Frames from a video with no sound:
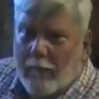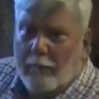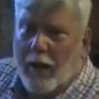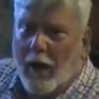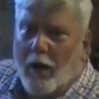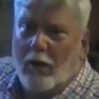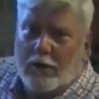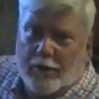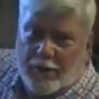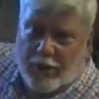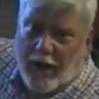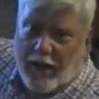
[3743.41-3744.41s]
Paul
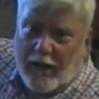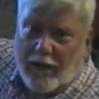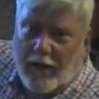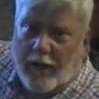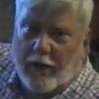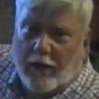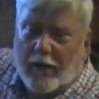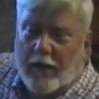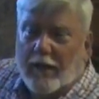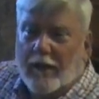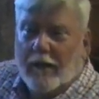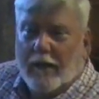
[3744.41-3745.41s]
is saying here,
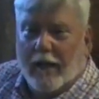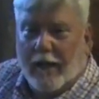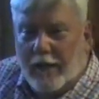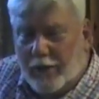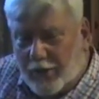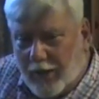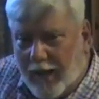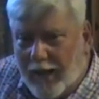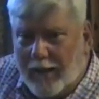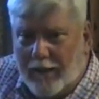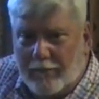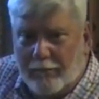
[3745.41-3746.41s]
he's
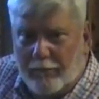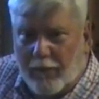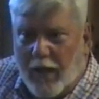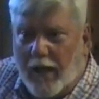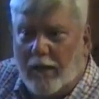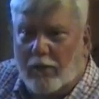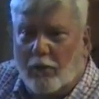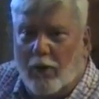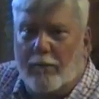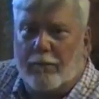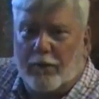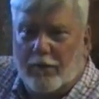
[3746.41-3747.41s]
telling King
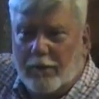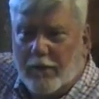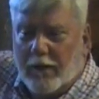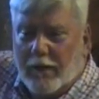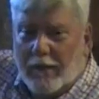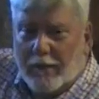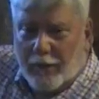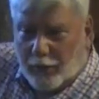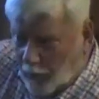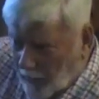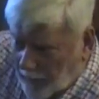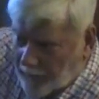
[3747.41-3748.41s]
Agrippa the
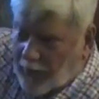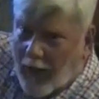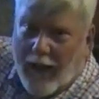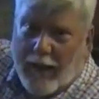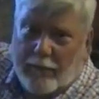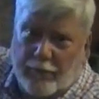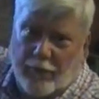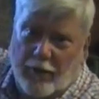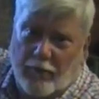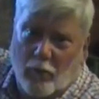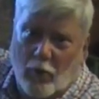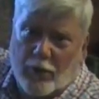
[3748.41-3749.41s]
12 tribes
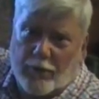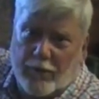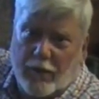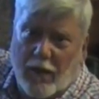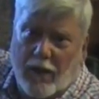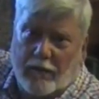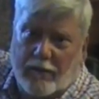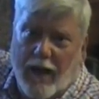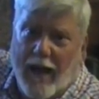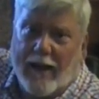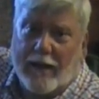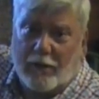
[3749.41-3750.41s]
worship God
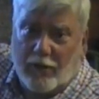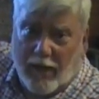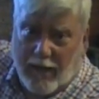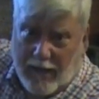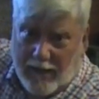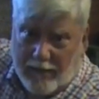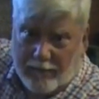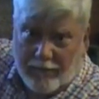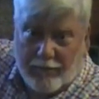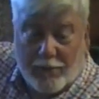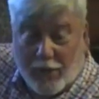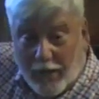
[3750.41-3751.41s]
night and day.
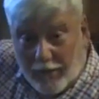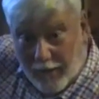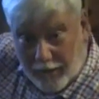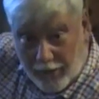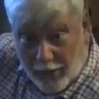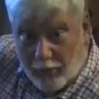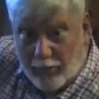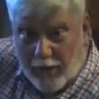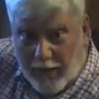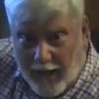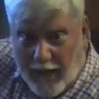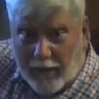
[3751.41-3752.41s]
See, that's on the
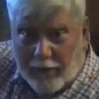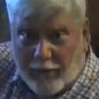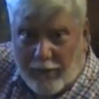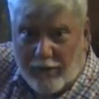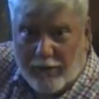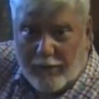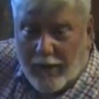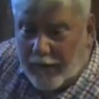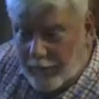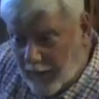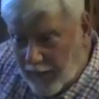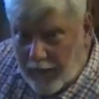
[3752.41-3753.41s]
calendar,
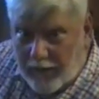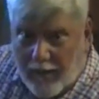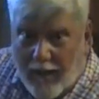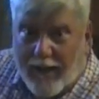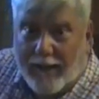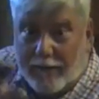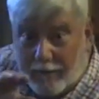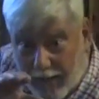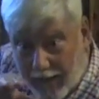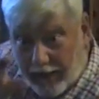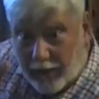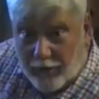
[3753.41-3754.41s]
not day and night,
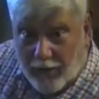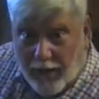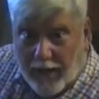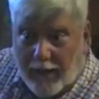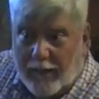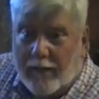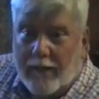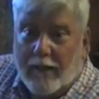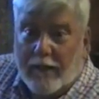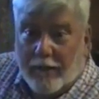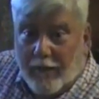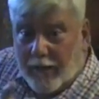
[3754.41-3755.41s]
night and day.
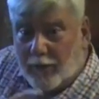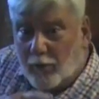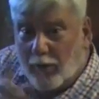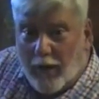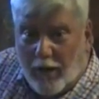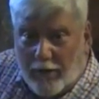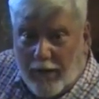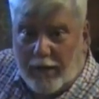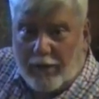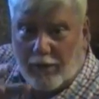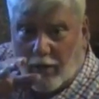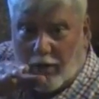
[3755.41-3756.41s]
That's when our
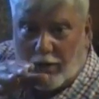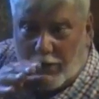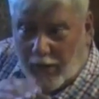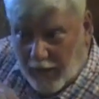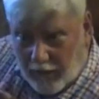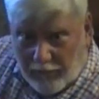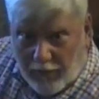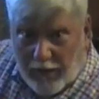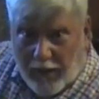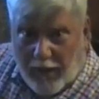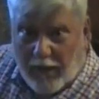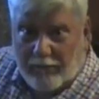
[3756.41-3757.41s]
day starts, evening
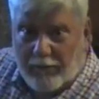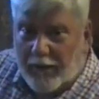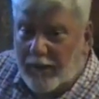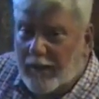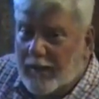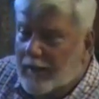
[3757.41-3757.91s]
to evening.